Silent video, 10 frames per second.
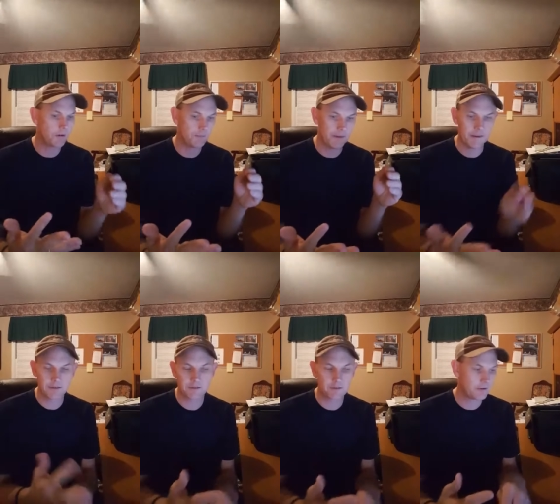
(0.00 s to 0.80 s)
it be
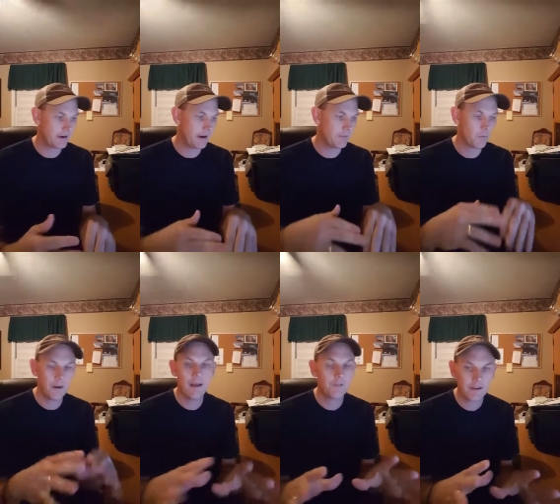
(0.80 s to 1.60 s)
Instagram,
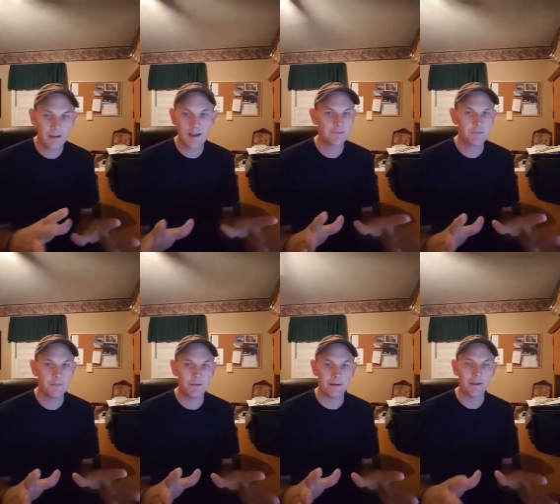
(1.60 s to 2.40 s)
whatever the case may
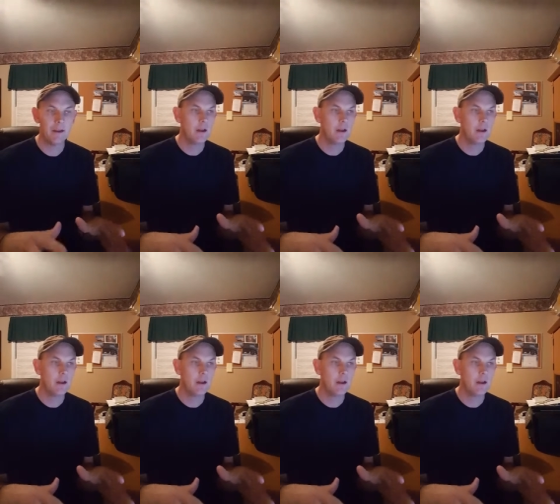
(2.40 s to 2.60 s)
be,